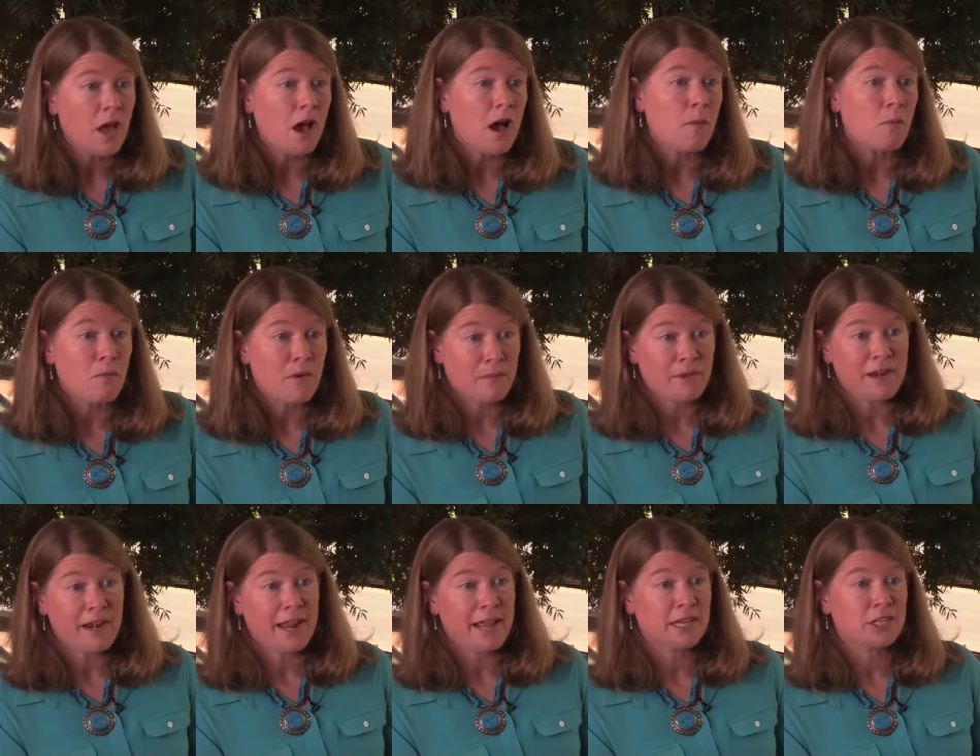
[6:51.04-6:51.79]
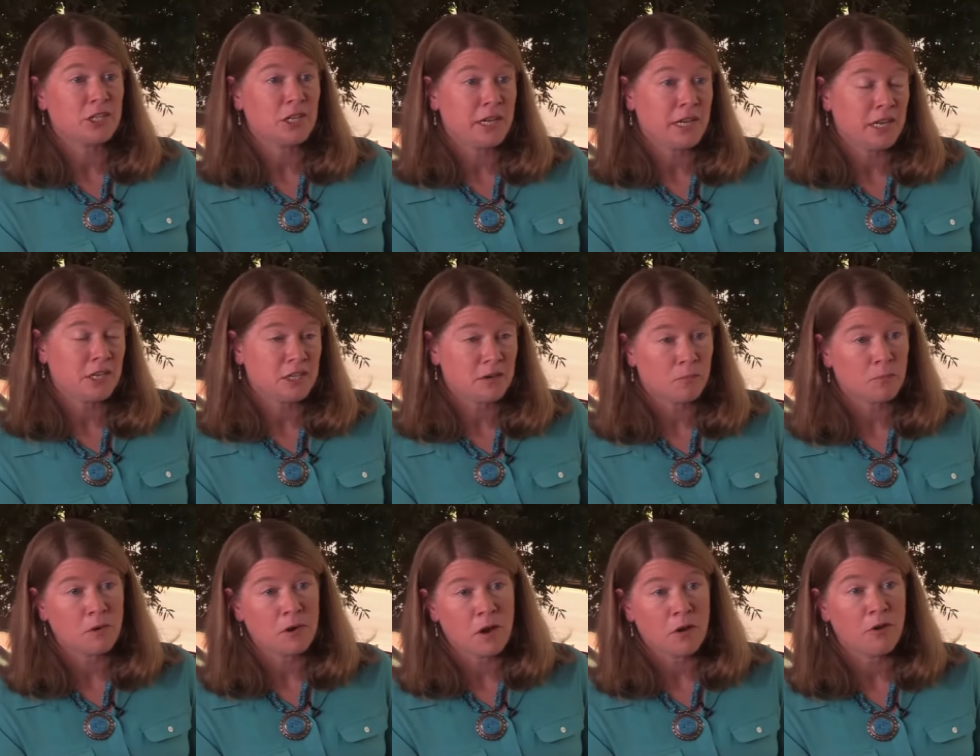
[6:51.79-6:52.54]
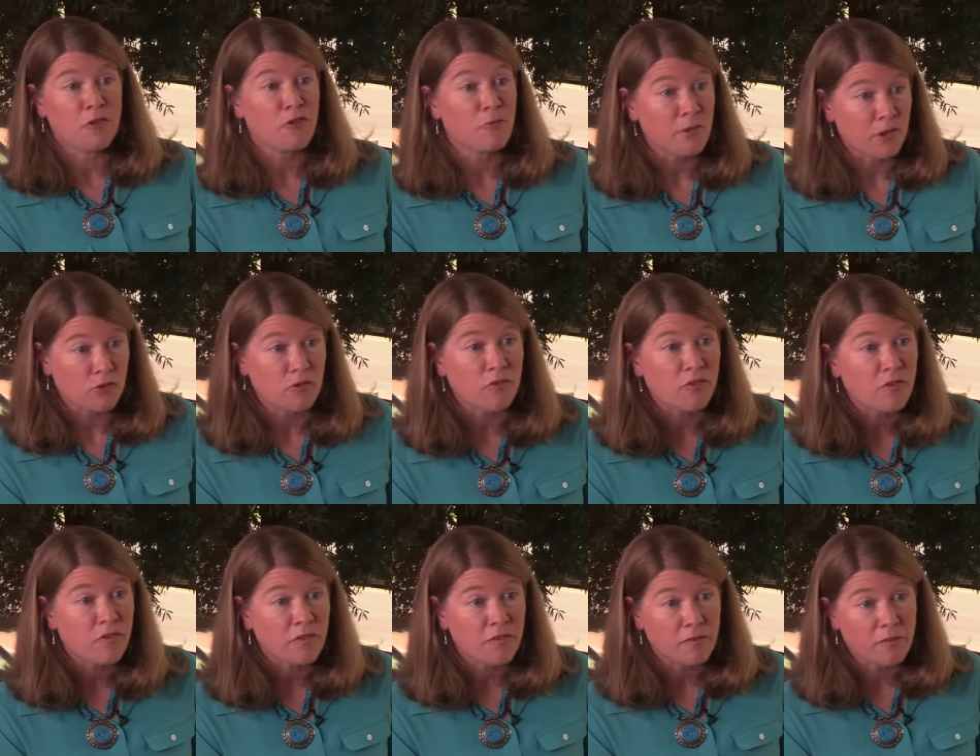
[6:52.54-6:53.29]
Um, women in ancient Egypt were known as
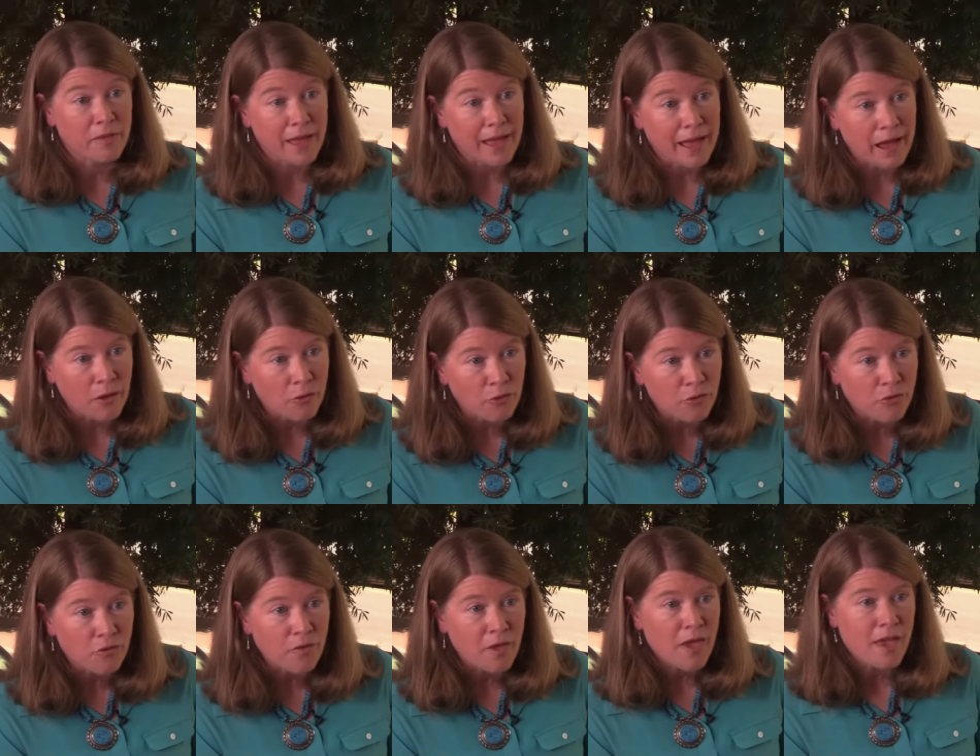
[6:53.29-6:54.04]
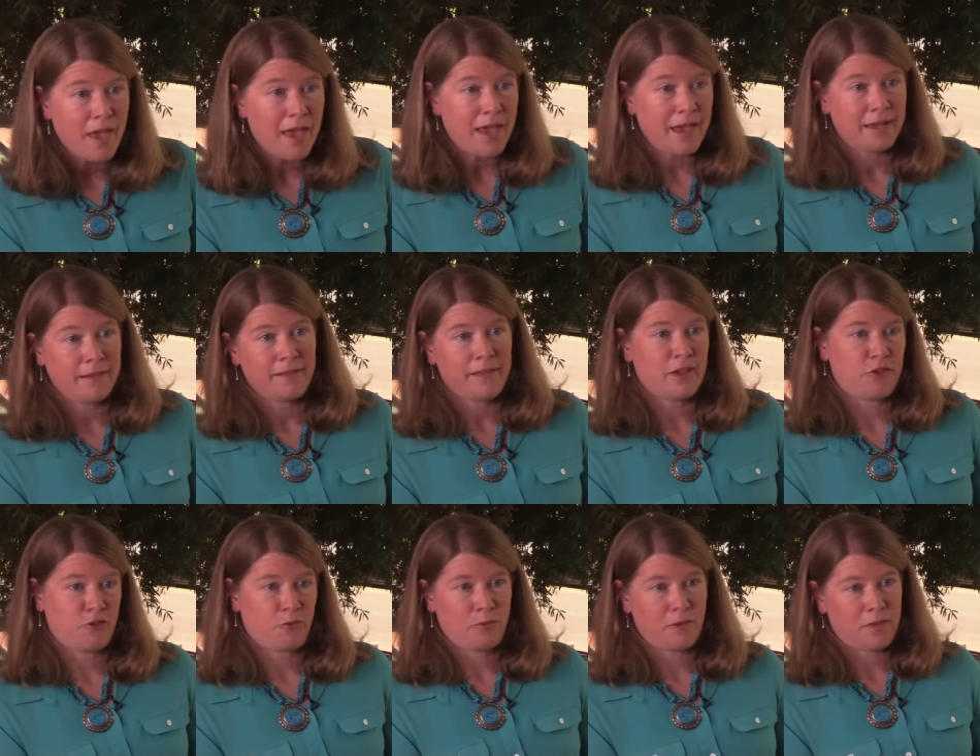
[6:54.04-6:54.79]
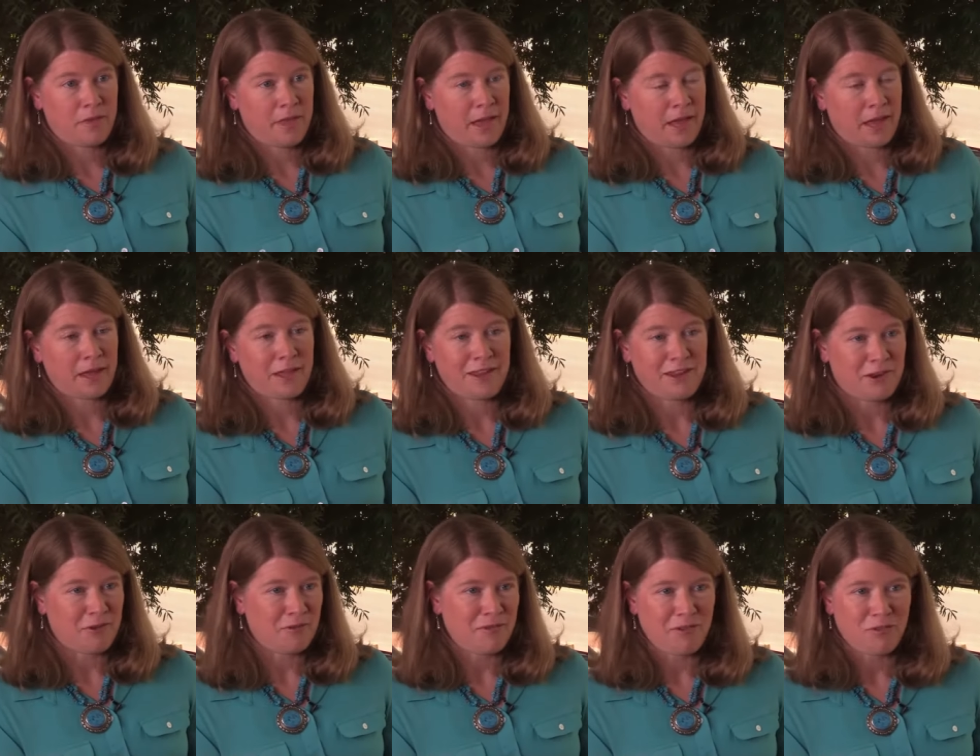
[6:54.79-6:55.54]
mistresses of the house, and lest we think you
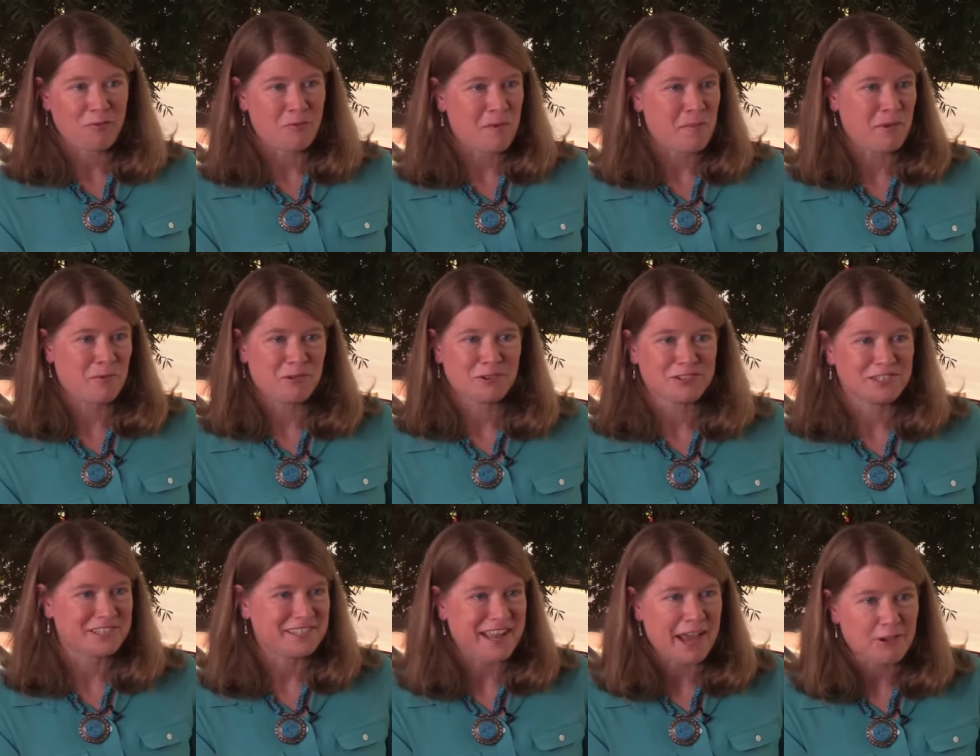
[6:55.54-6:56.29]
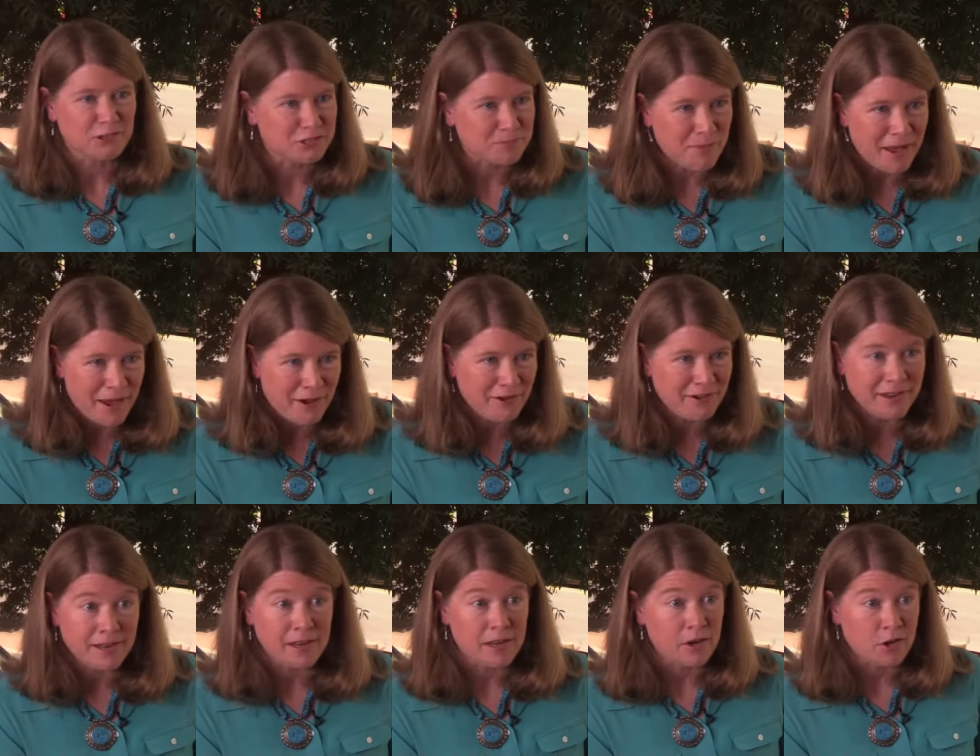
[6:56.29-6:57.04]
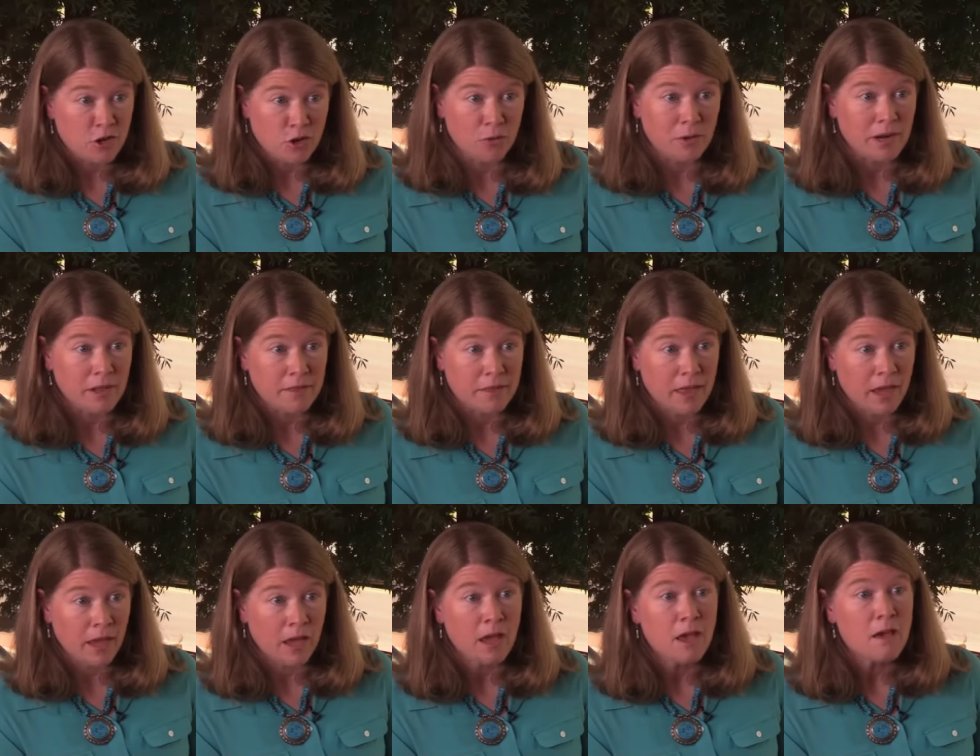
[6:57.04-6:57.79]
know these women were just housebound and didn't do
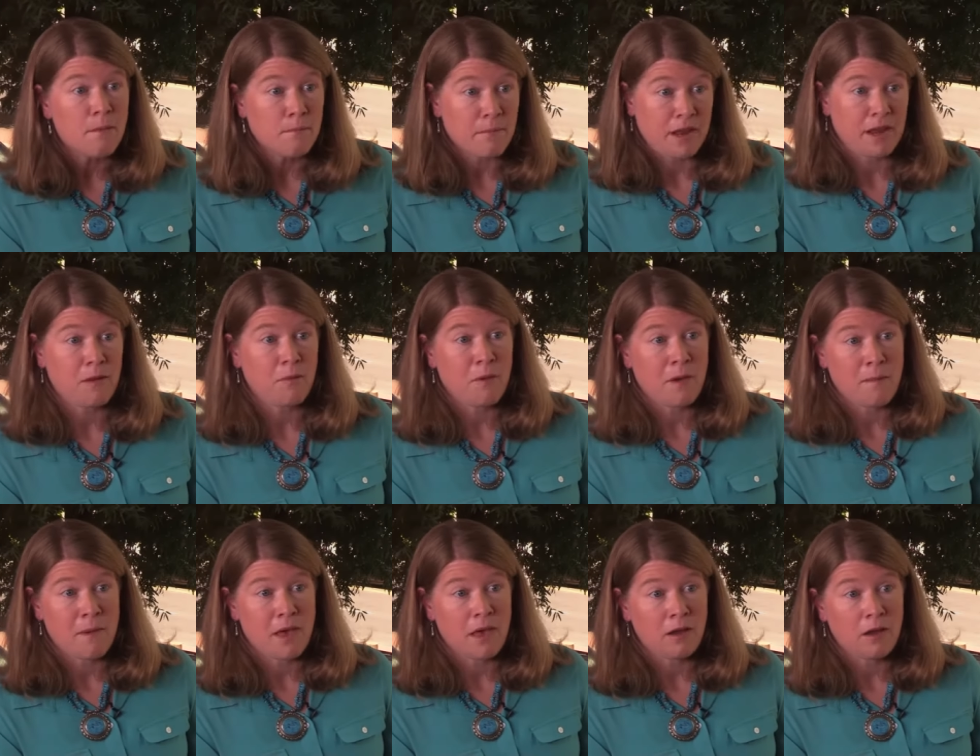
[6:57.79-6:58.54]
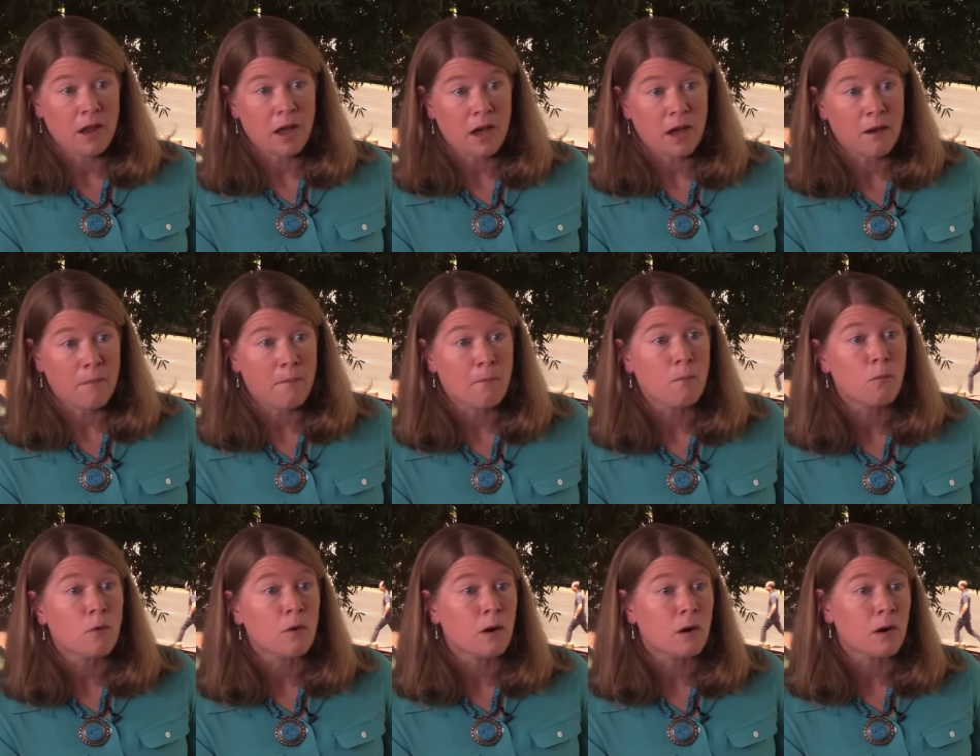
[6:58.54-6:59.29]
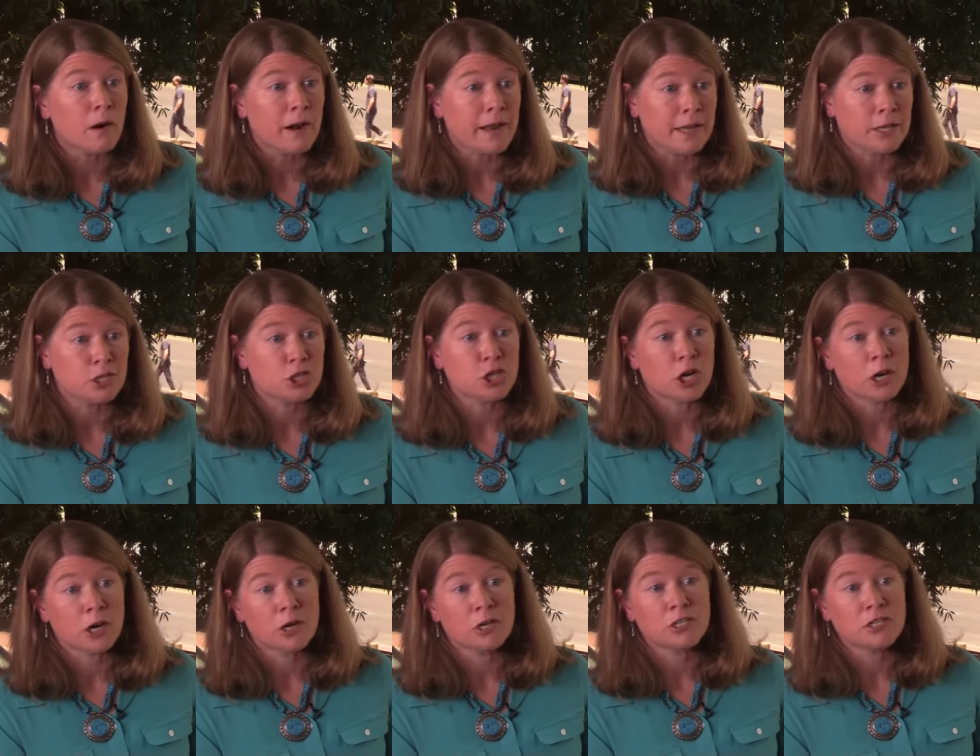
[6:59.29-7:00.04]
anything, many women were in
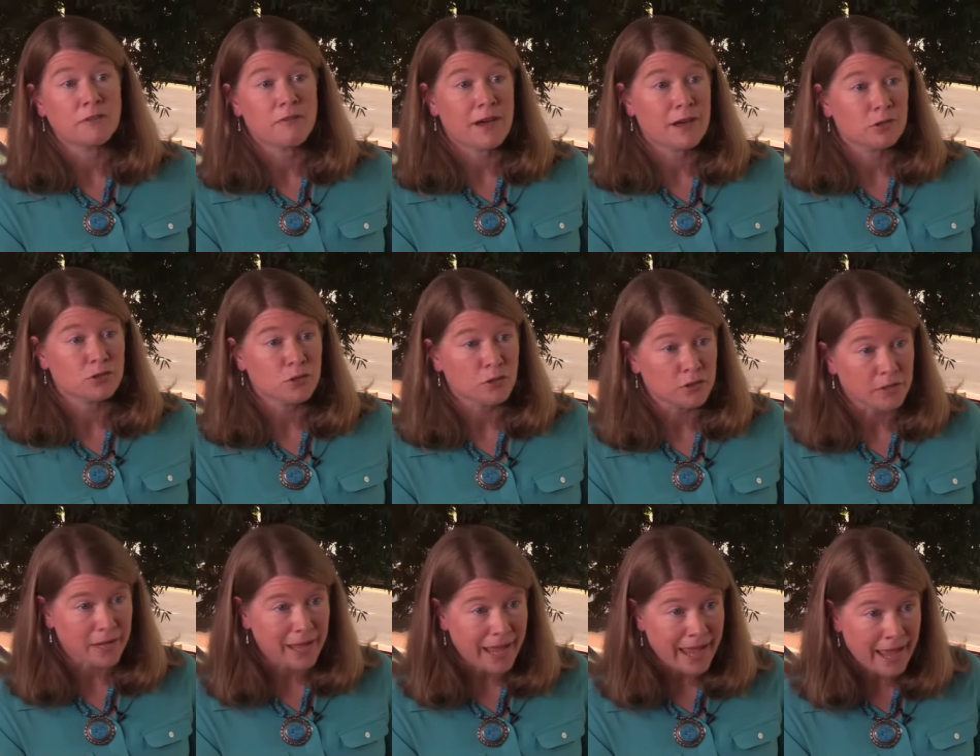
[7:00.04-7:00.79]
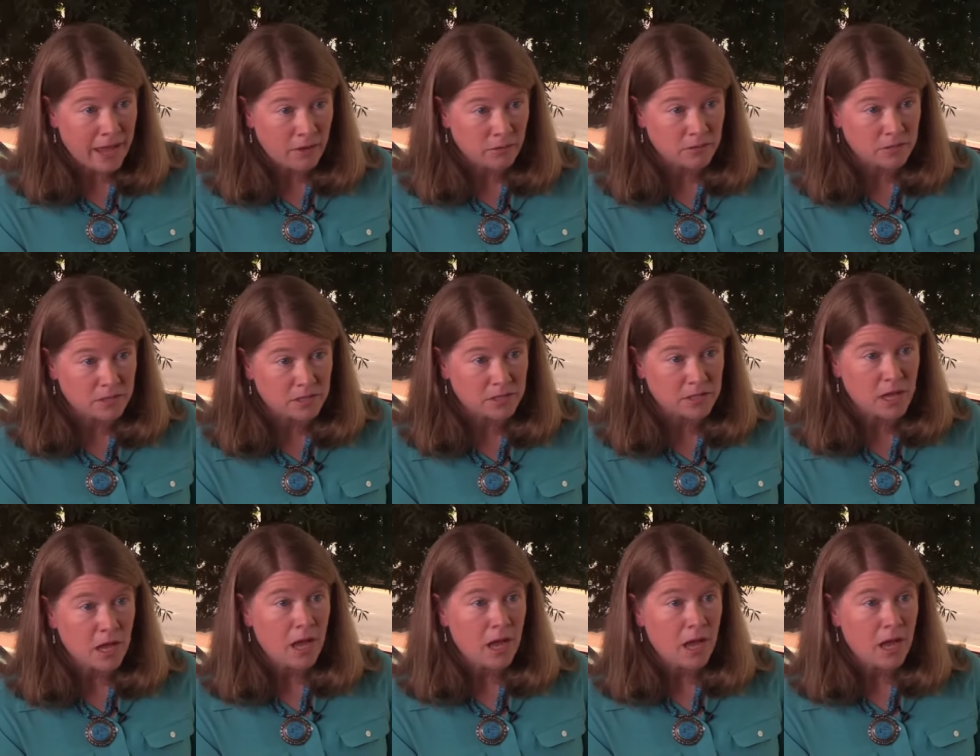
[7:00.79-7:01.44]
charge of household accounts,